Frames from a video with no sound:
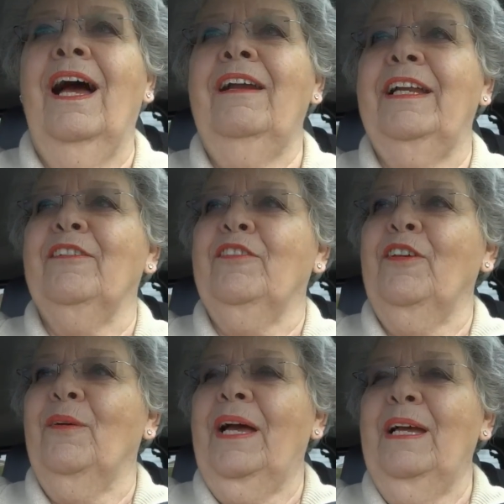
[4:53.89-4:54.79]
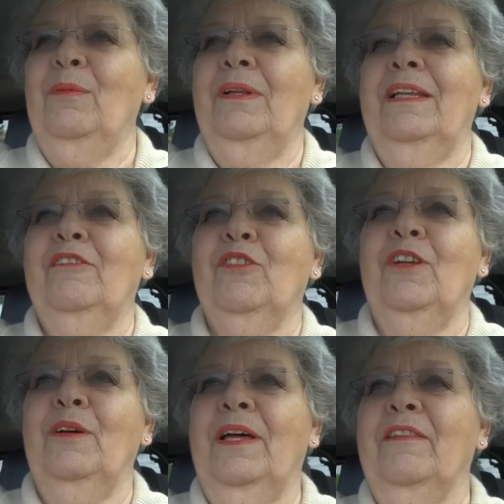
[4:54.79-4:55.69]
Alright, so I will let you
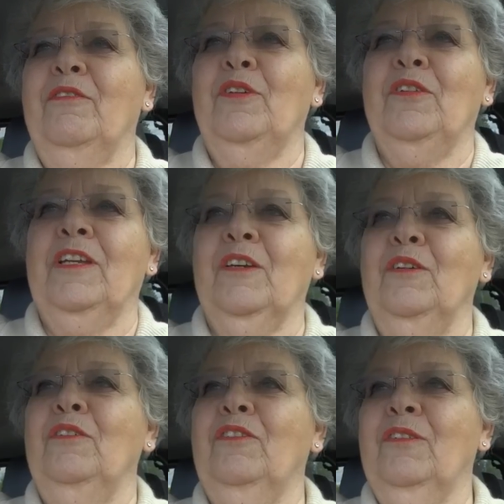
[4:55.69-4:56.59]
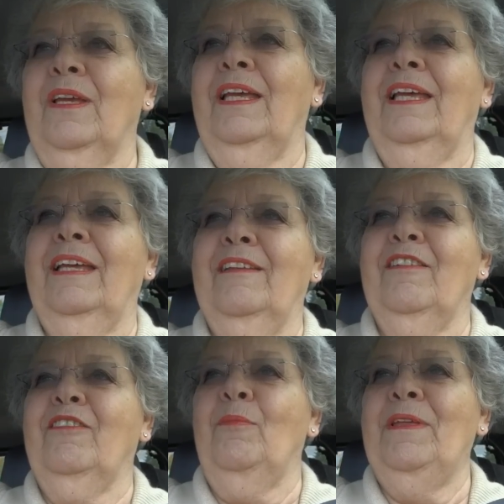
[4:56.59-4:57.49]
know how the voting goes, and
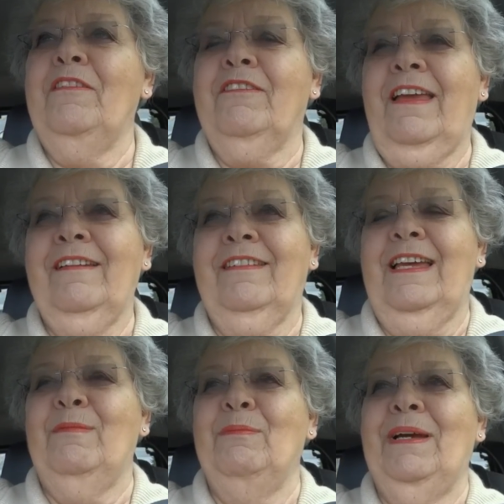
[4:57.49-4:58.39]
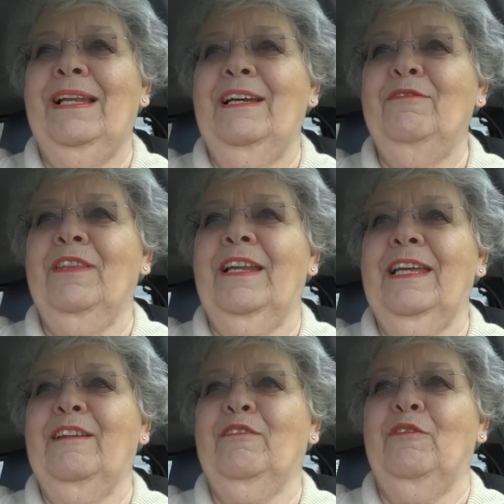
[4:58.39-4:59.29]
this will be the second time in my life that I
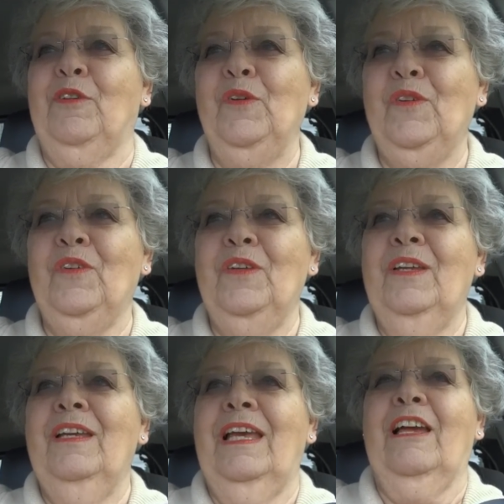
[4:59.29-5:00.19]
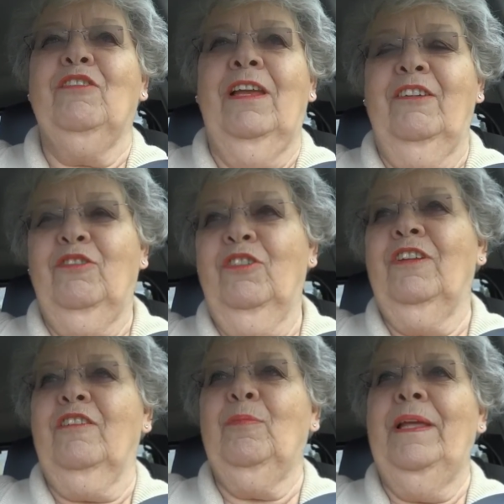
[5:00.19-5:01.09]
get to vote. Actually, I should
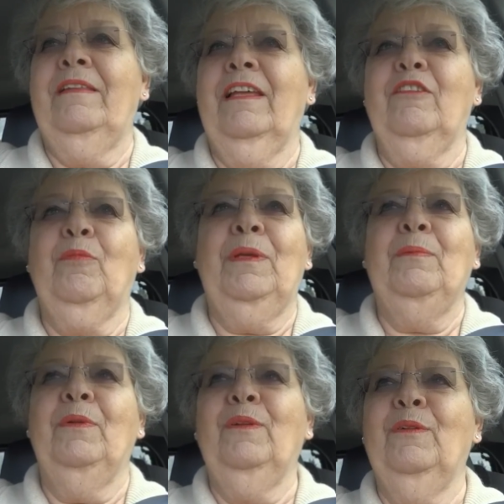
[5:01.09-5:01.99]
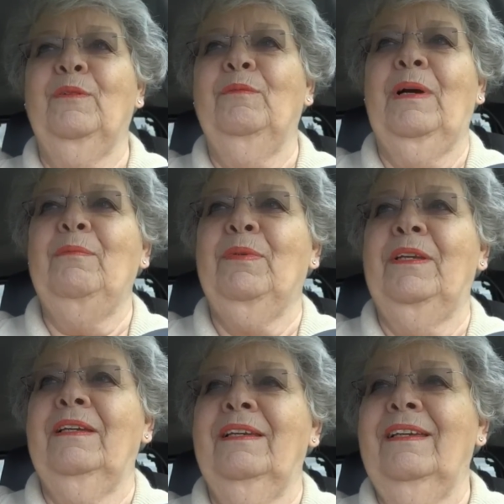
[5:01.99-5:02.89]
explain that to people who might be